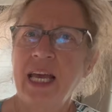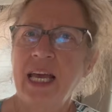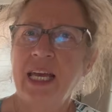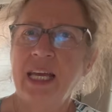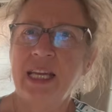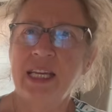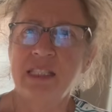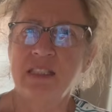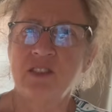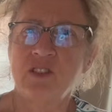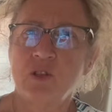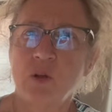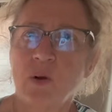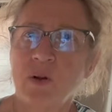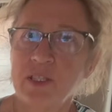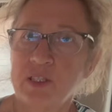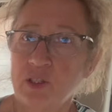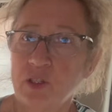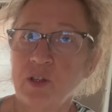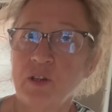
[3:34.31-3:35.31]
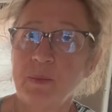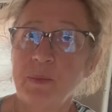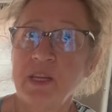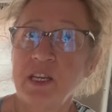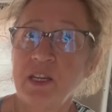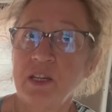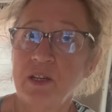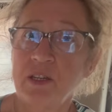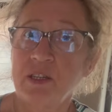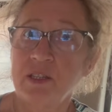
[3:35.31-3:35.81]
And so it took
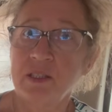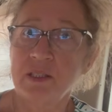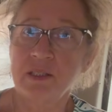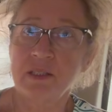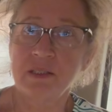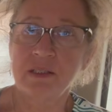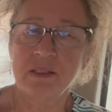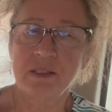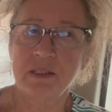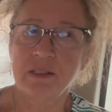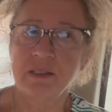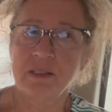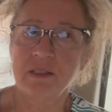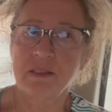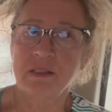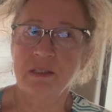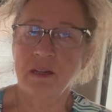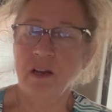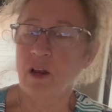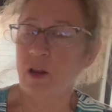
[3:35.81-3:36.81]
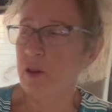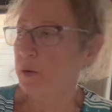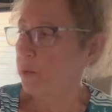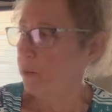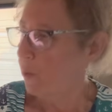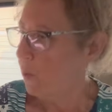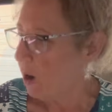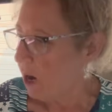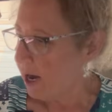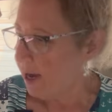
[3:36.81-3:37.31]
me a
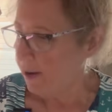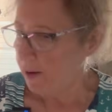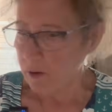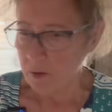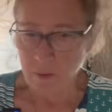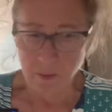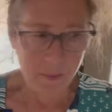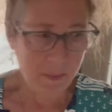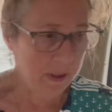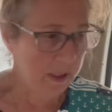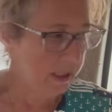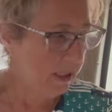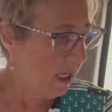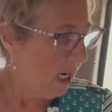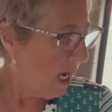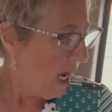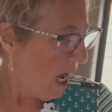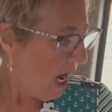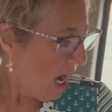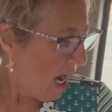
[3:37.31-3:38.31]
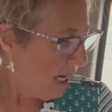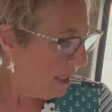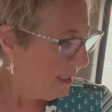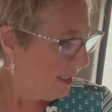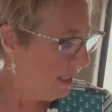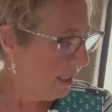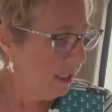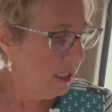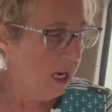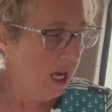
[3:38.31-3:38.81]
little while, but I
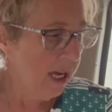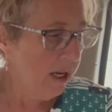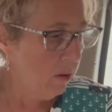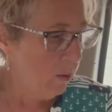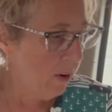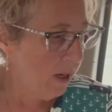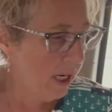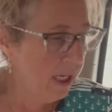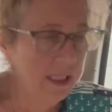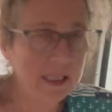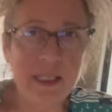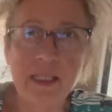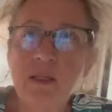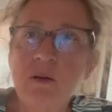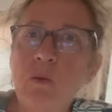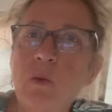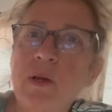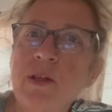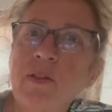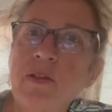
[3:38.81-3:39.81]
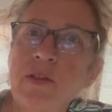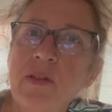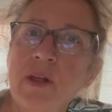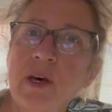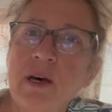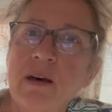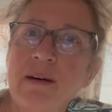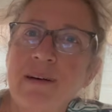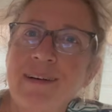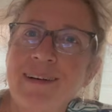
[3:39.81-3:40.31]
did like what I did with
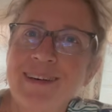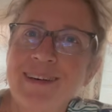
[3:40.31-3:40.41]
the